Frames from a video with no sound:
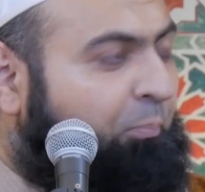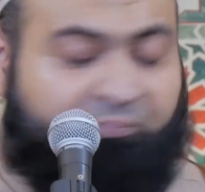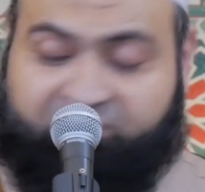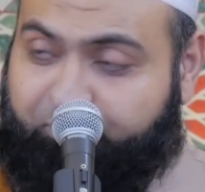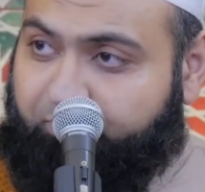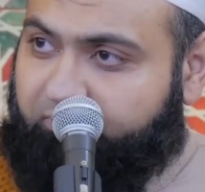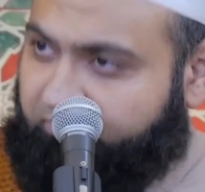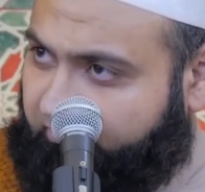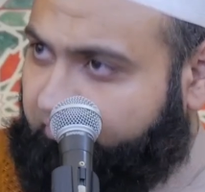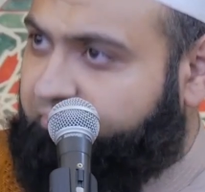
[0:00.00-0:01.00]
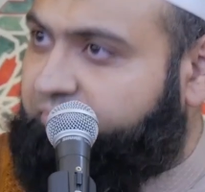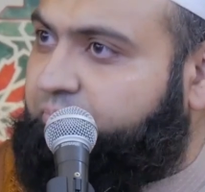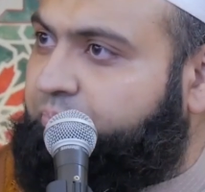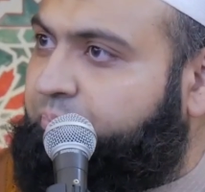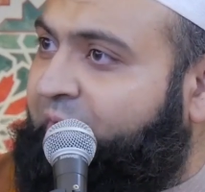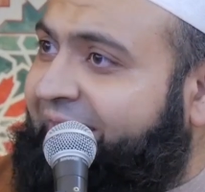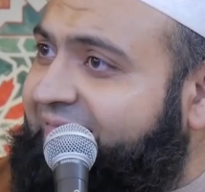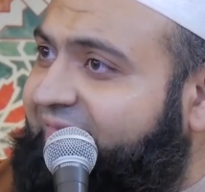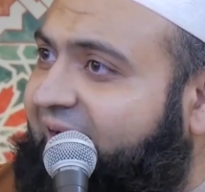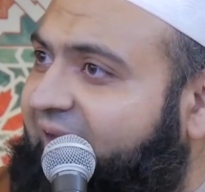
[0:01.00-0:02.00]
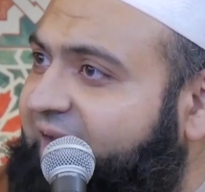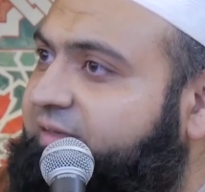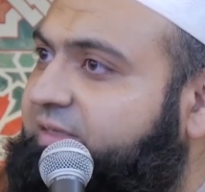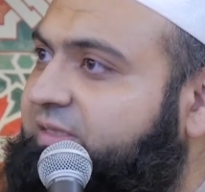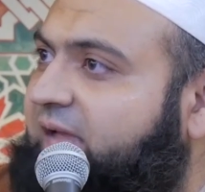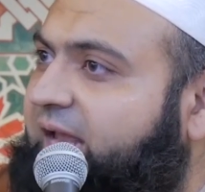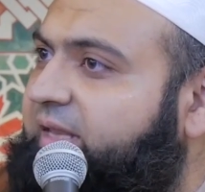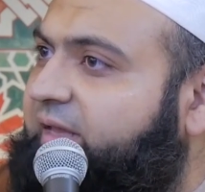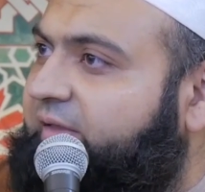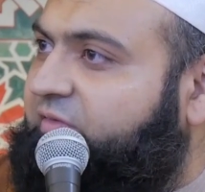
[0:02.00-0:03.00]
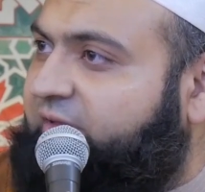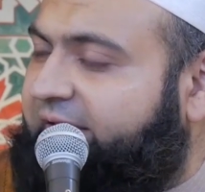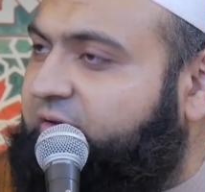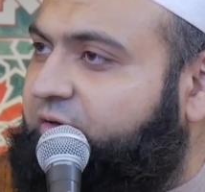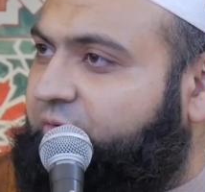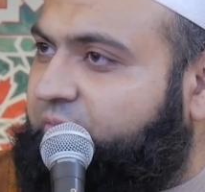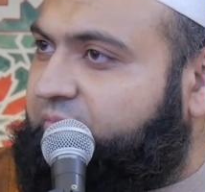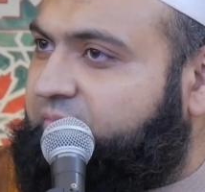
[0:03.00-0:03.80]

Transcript: Bring that understanding inside you.